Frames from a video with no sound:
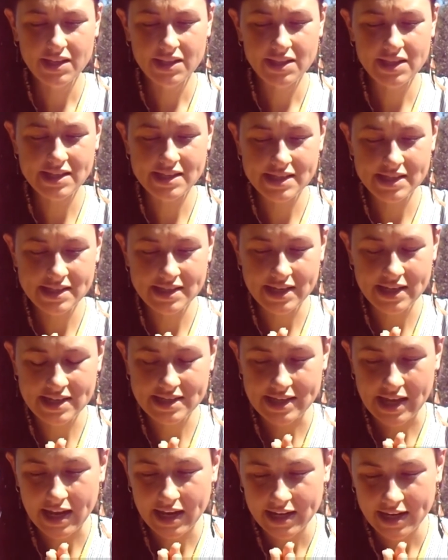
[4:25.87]
this is
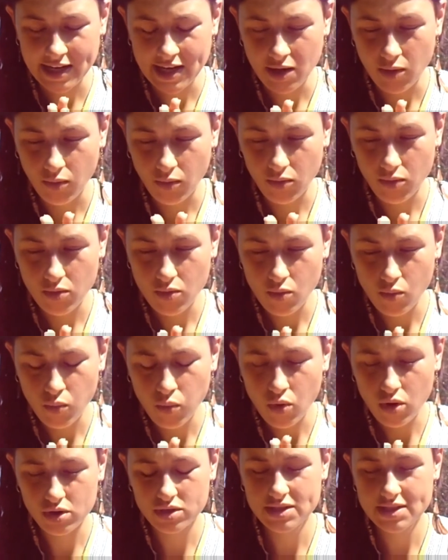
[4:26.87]
exactly
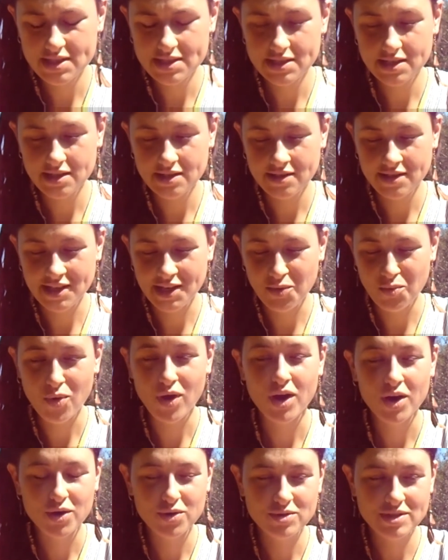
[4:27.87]
what the
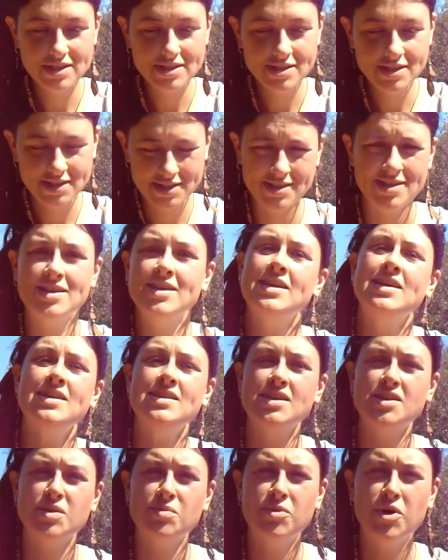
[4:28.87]
world doesn't
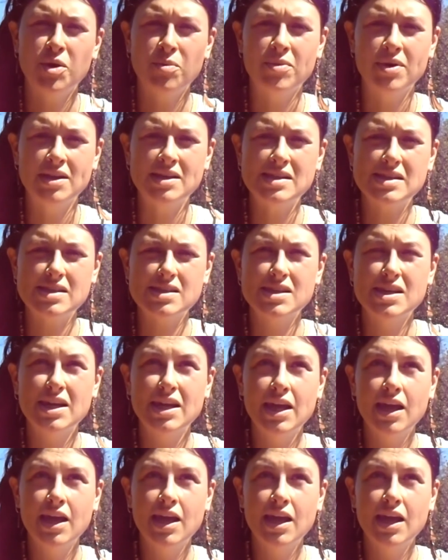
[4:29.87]
need at the moment.